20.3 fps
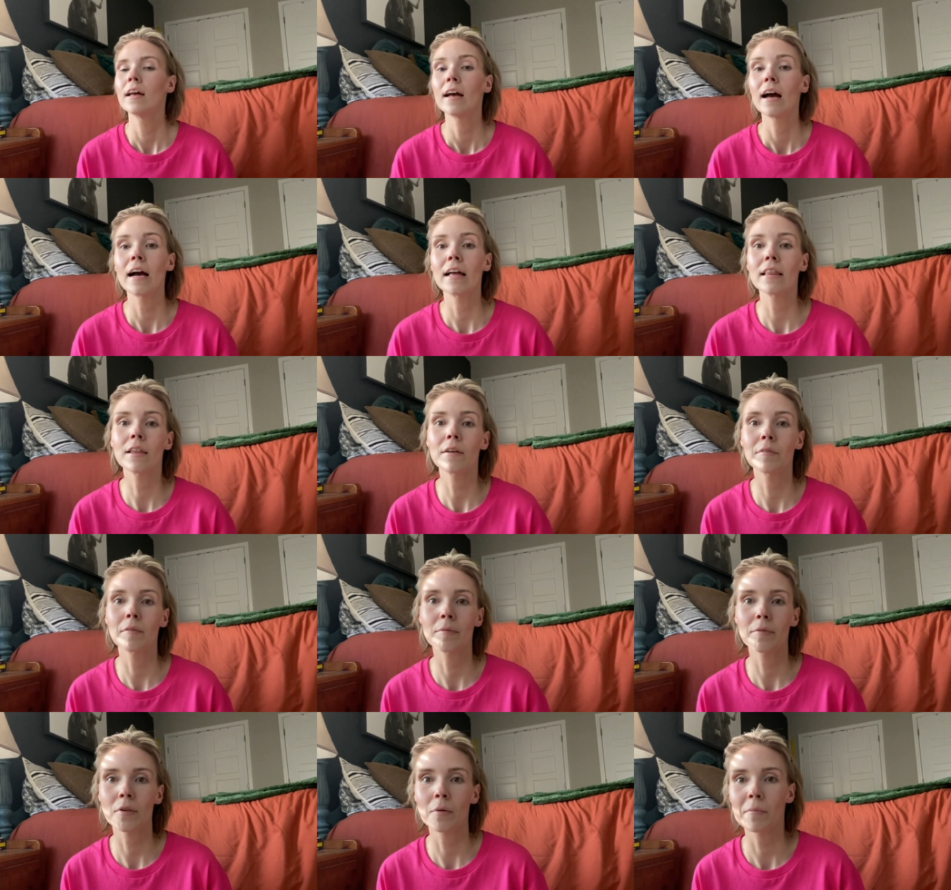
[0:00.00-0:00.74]
I love
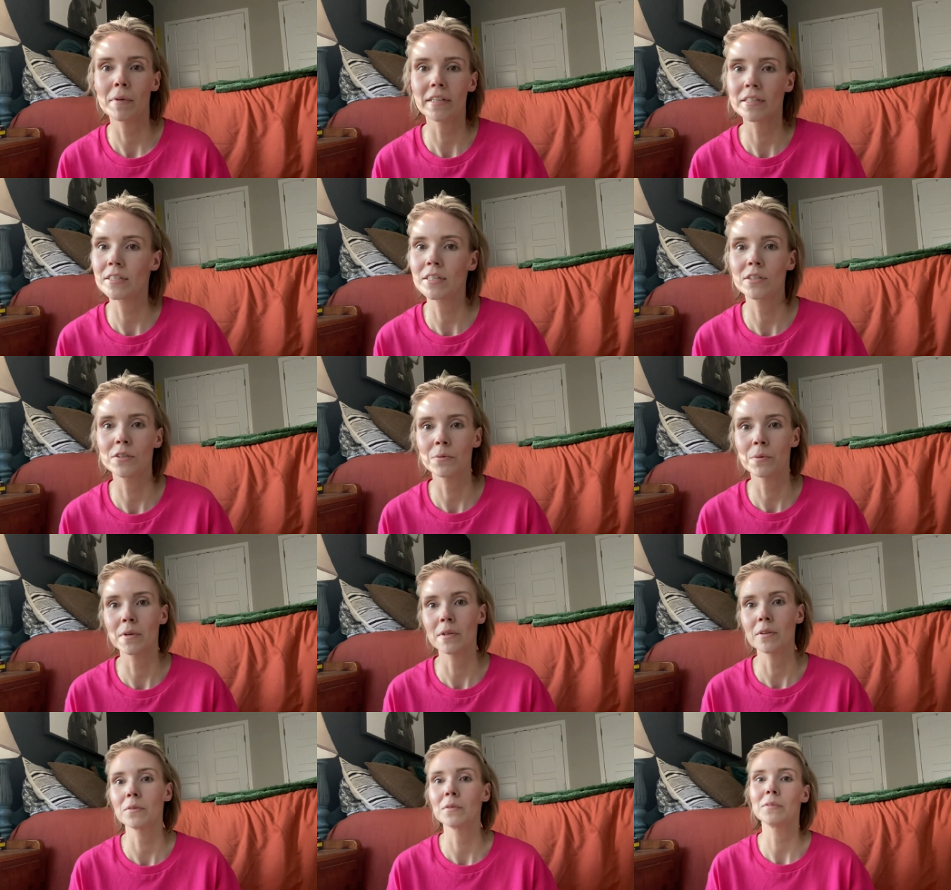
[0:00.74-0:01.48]
him so much, and I don't
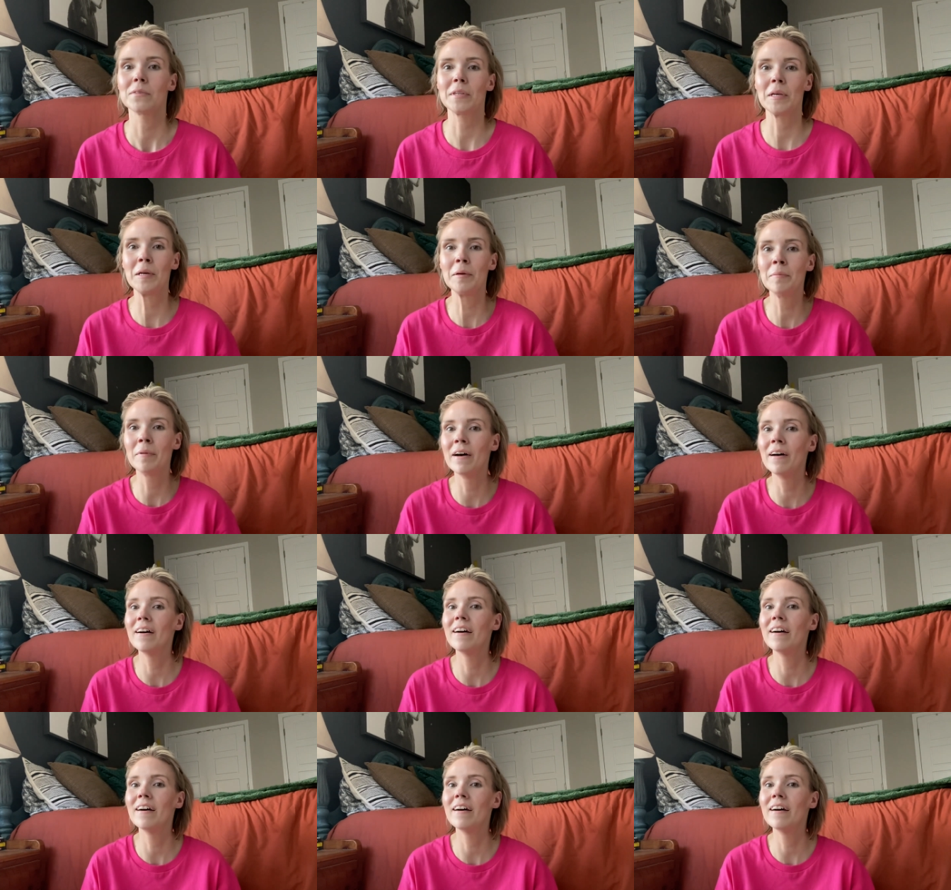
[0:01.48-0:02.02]
want to lose him.